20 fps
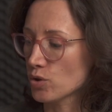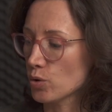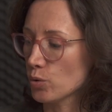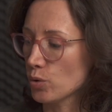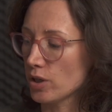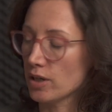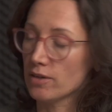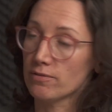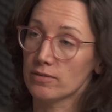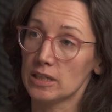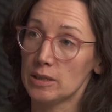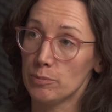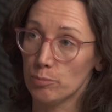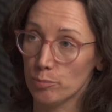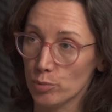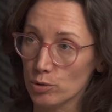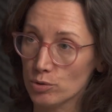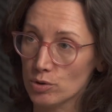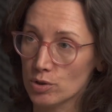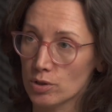give an
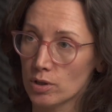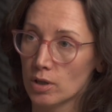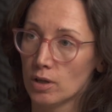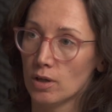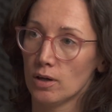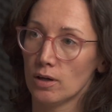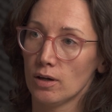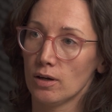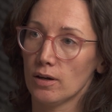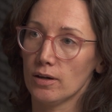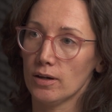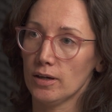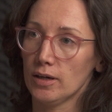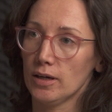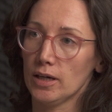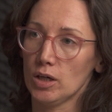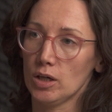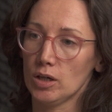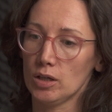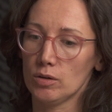input.
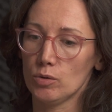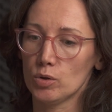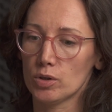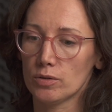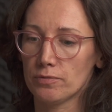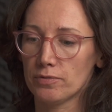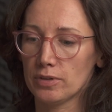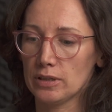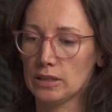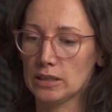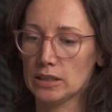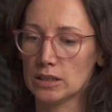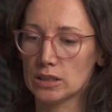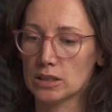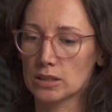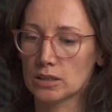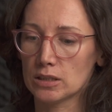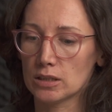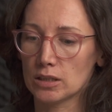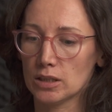
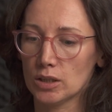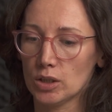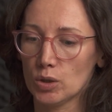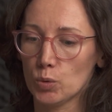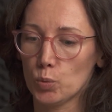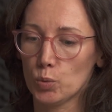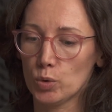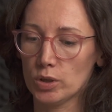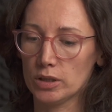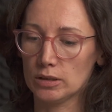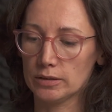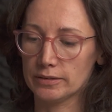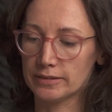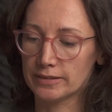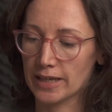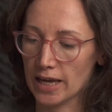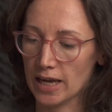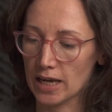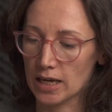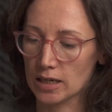Finland will
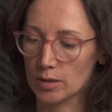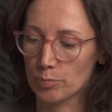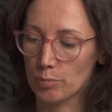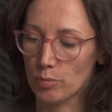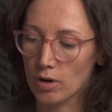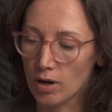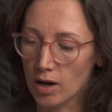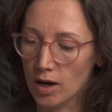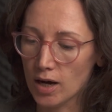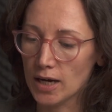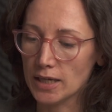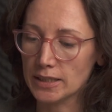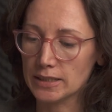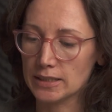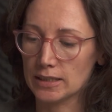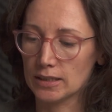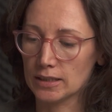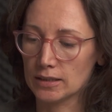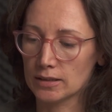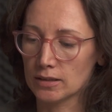take
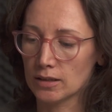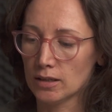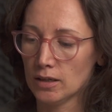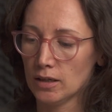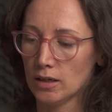part in